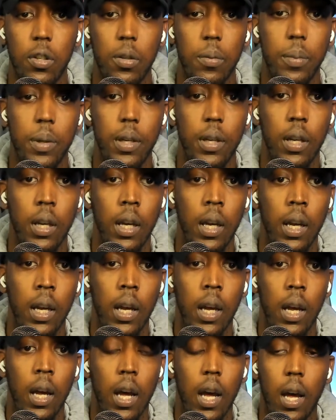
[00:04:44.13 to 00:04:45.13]
a little bit.
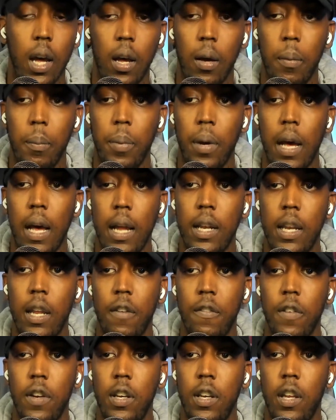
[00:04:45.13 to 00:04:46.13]
But I
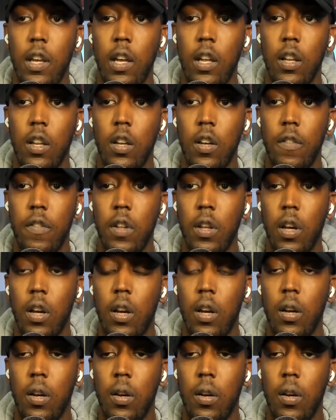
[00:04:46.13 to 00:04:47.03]
definitely did love